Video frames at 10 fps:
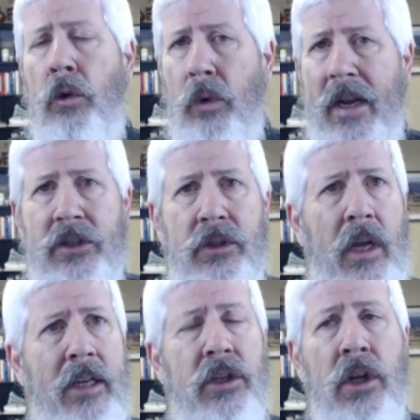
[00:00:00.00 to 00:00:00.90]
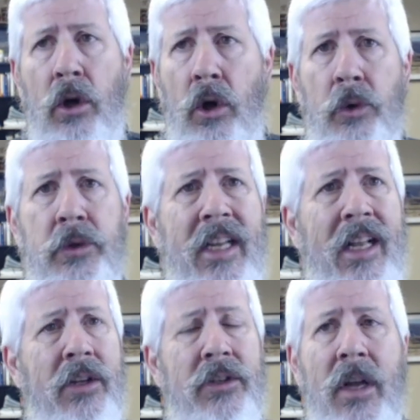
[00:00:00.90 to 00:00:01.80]
restaurants,
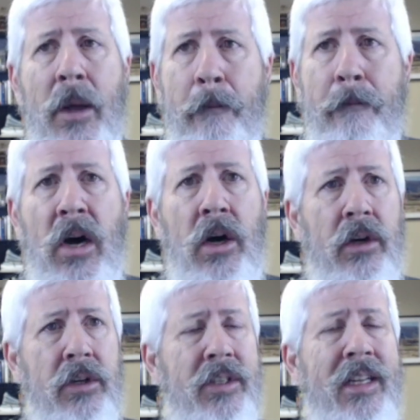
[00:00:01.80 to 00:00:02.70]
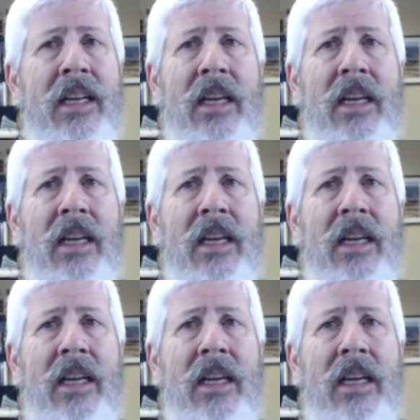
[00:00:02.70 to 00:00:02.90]
hotels, bars,